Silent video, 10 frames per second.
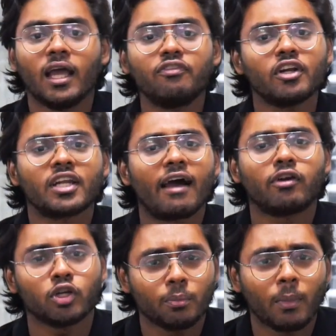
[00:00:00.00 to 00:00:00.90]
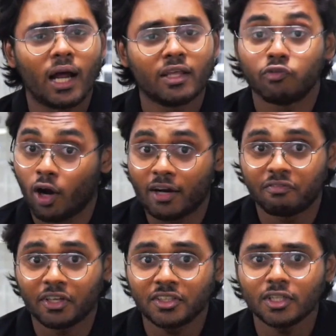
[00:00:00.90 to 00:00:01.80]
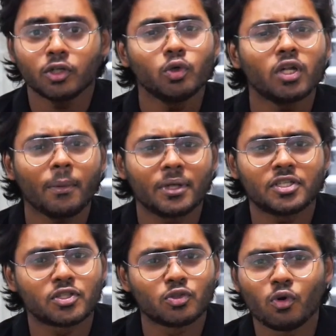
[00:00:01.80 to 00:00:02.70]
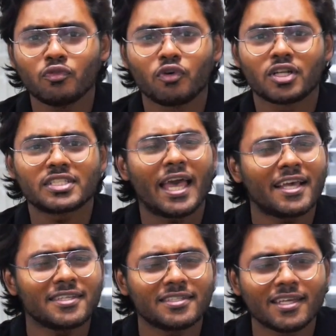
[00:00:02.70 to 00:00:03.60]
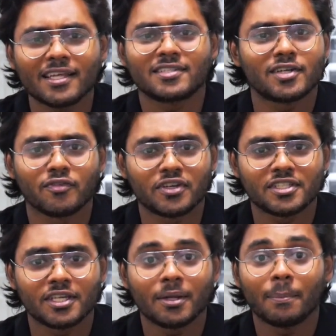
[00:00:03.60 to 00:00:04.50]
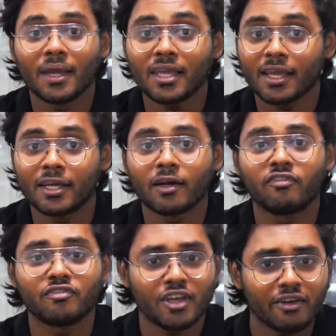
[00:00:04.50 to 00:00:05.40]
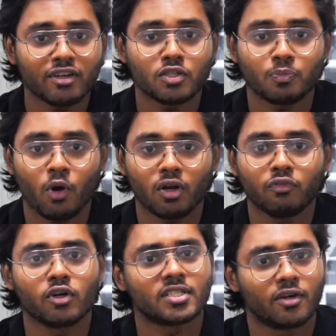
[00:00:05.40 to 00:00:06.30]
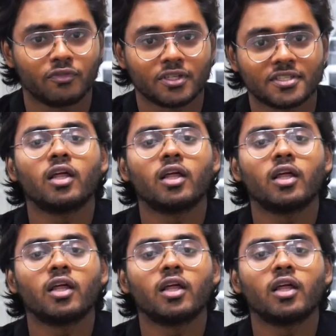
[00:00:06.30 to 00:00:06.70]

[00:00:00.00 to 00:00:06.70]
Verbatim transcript: If you're traveling to Bali for adventure, Kuta Beach is known for its excellent surfing scene, making it a favorite spot for surfers.